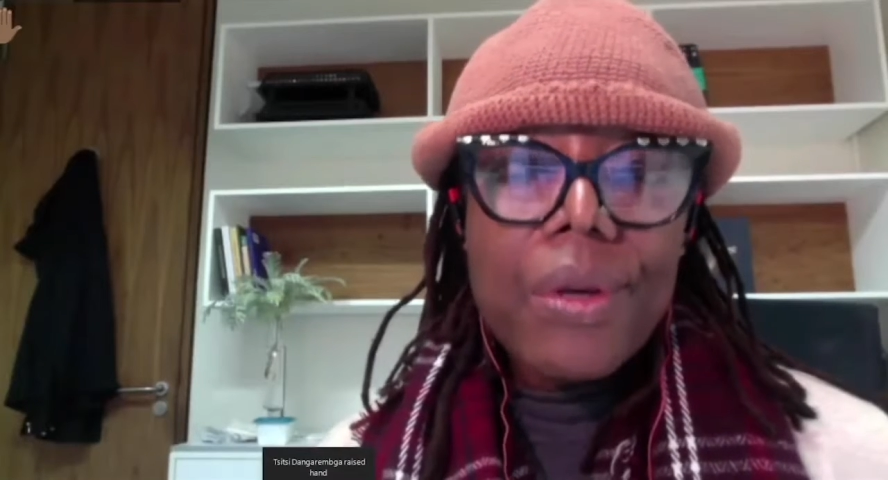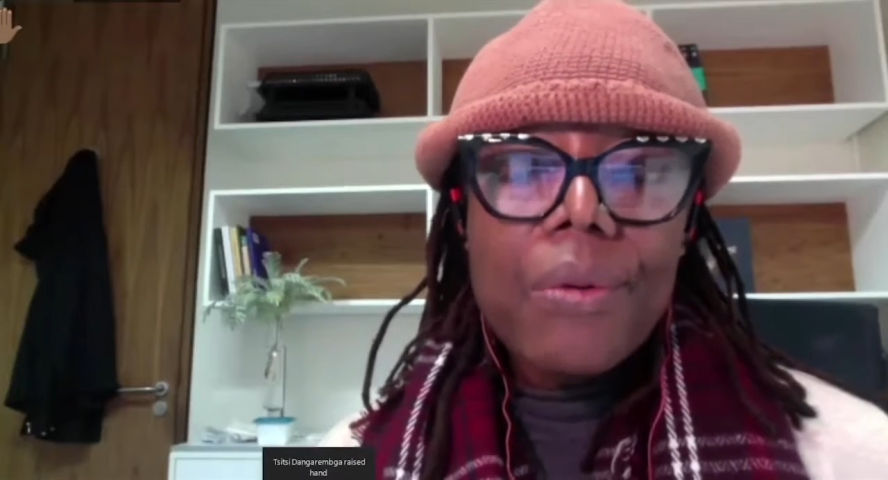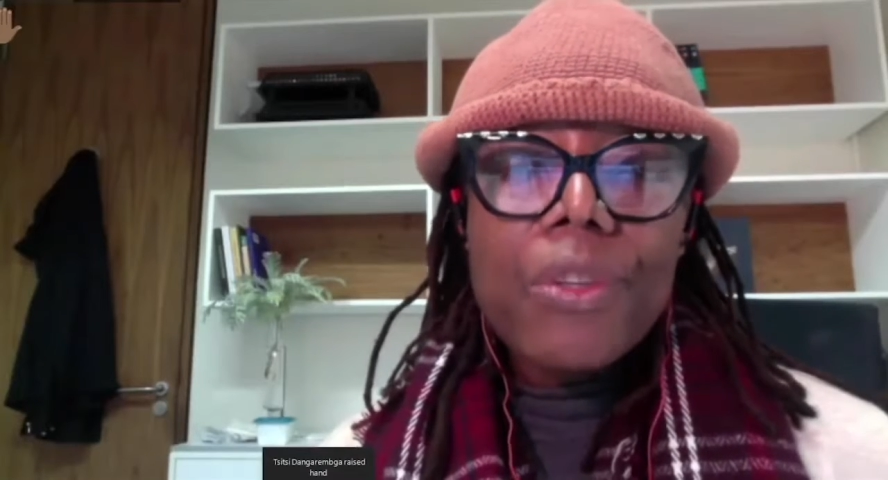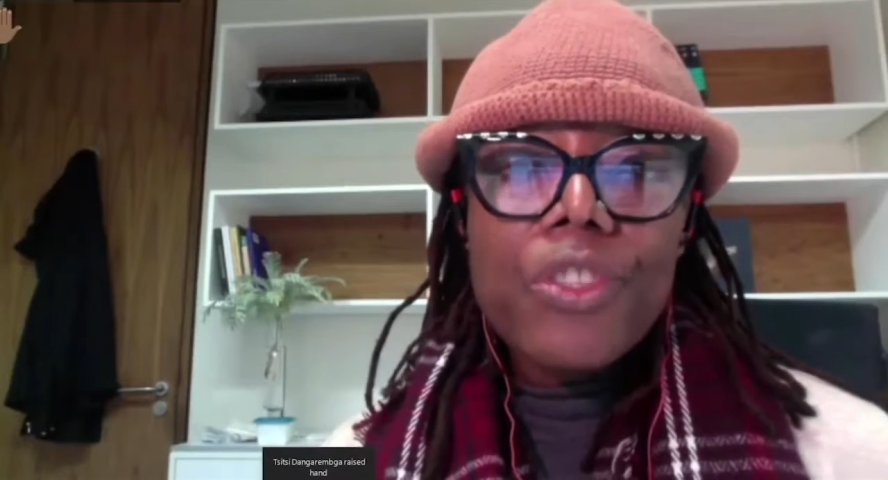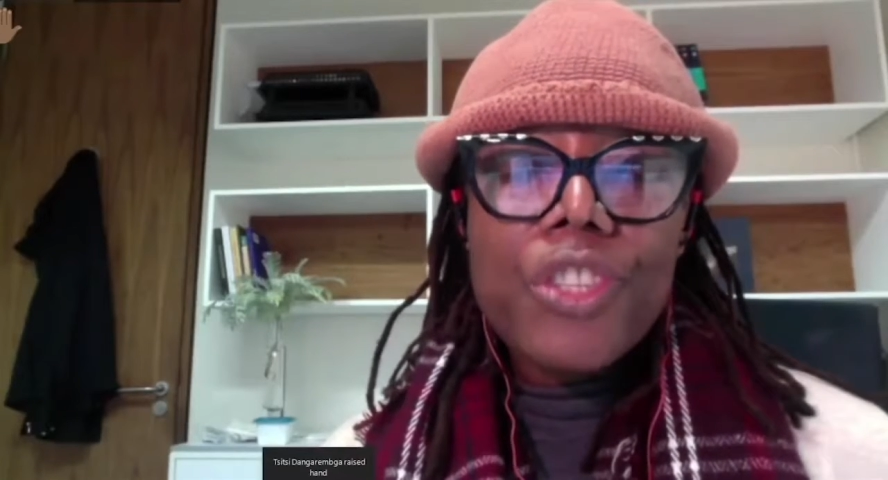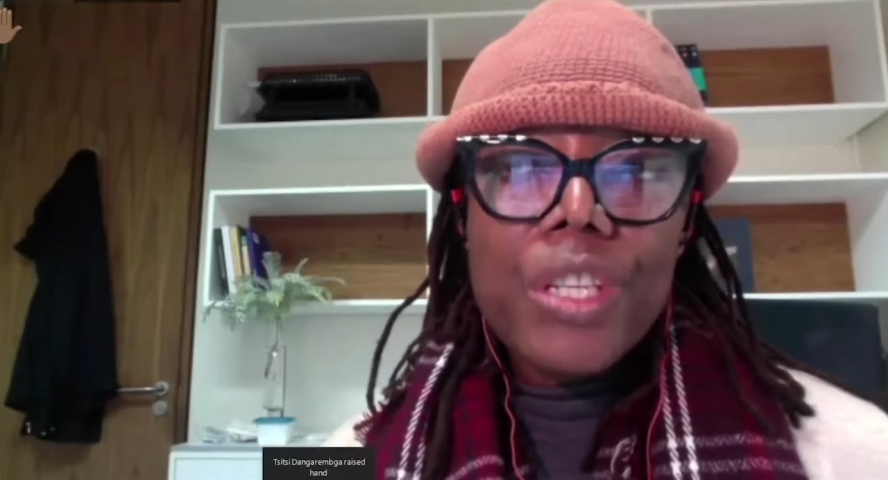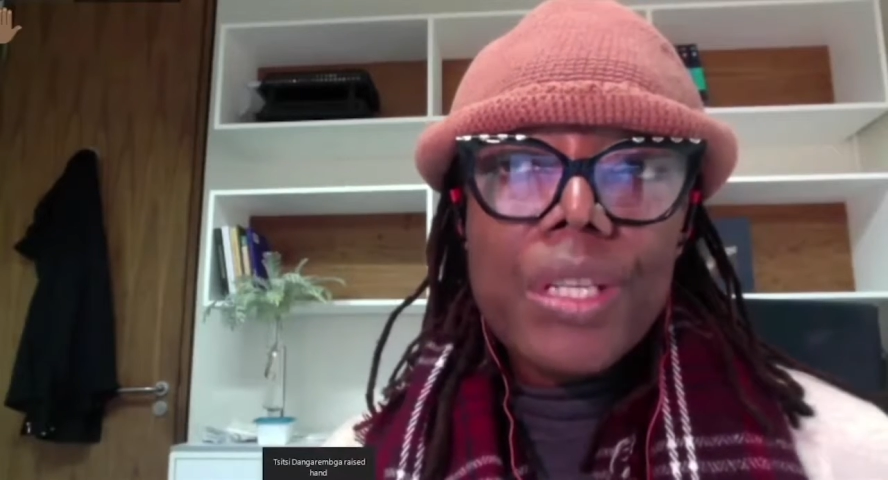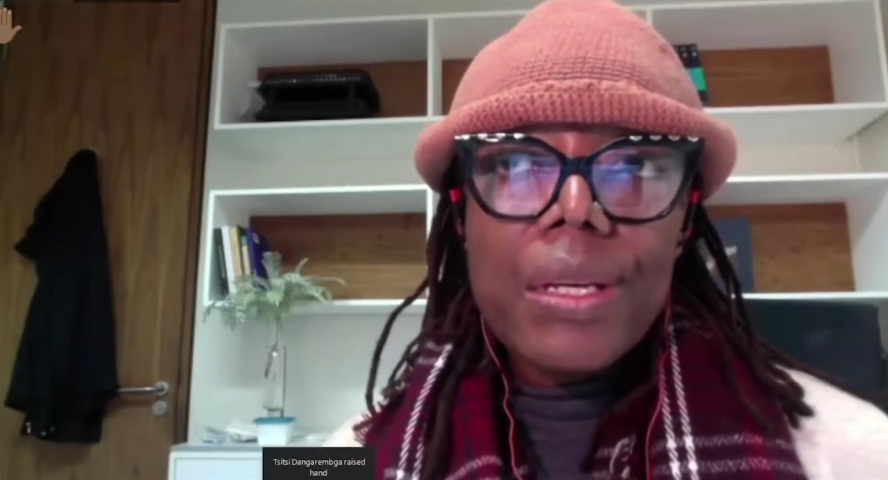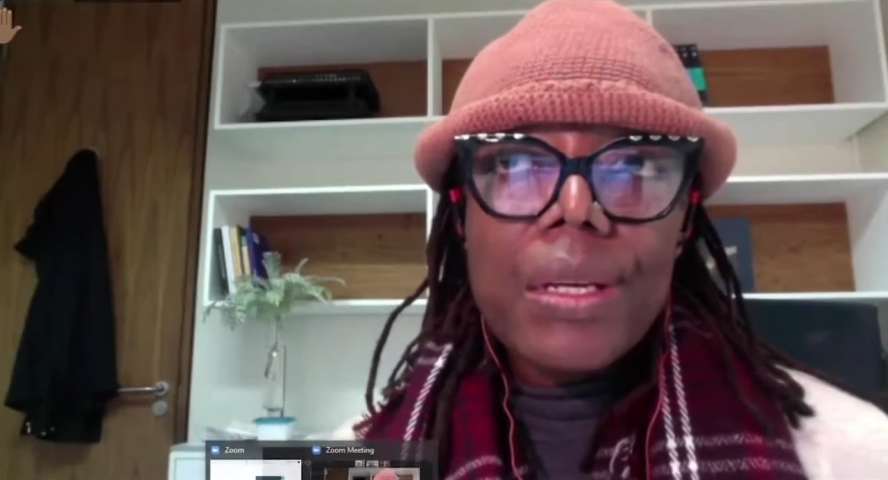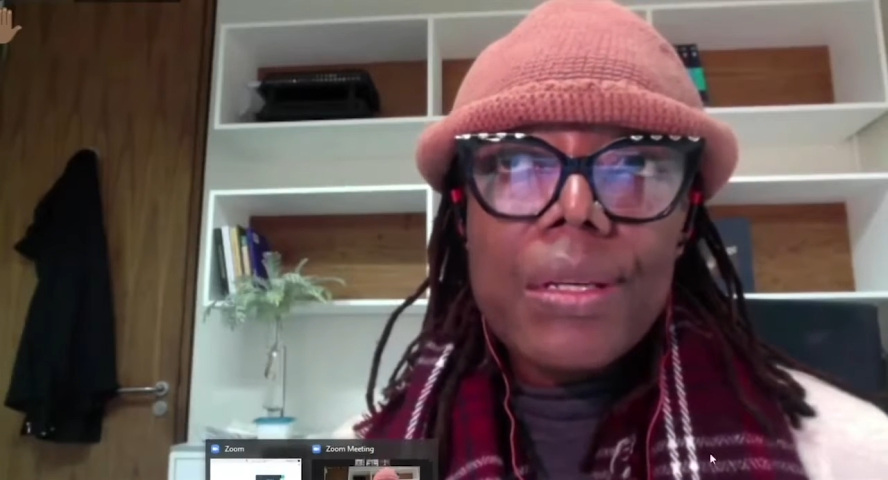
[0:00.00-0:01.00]
what
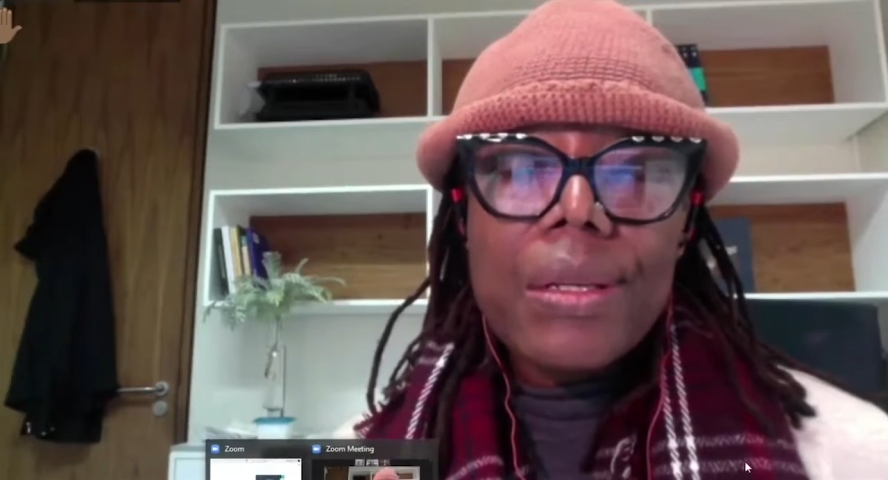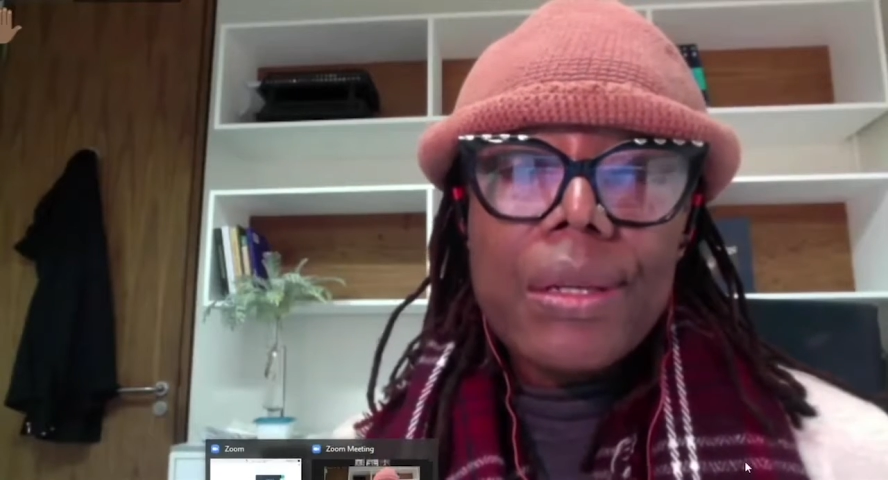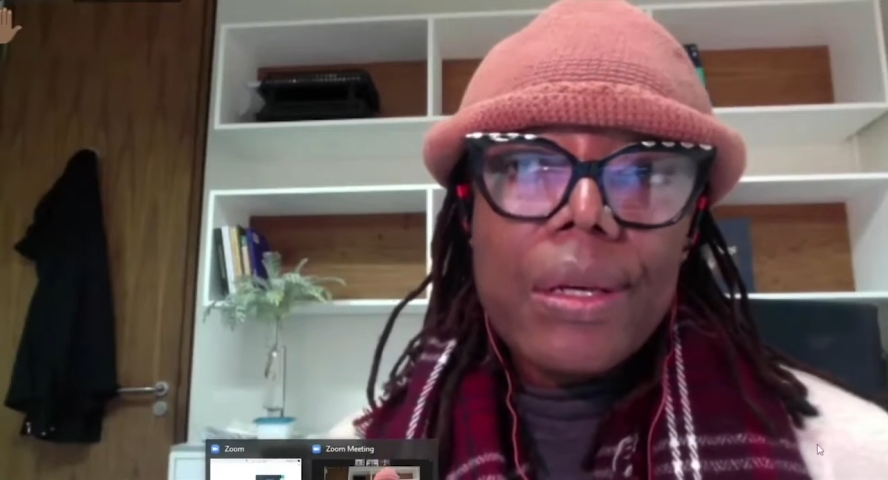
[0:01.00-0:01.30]
Sheena